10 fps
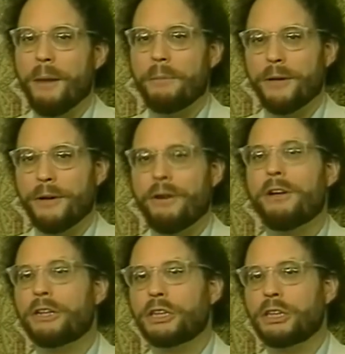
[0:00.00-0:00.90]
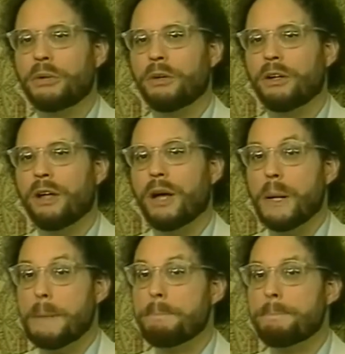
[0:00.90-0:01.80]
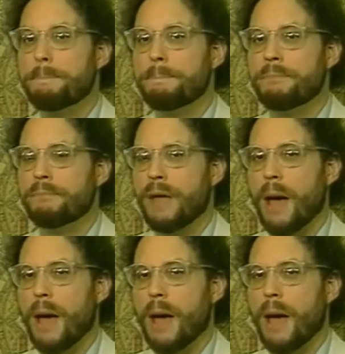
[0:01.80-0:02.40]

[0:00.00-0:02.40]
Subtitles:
up here, and she will be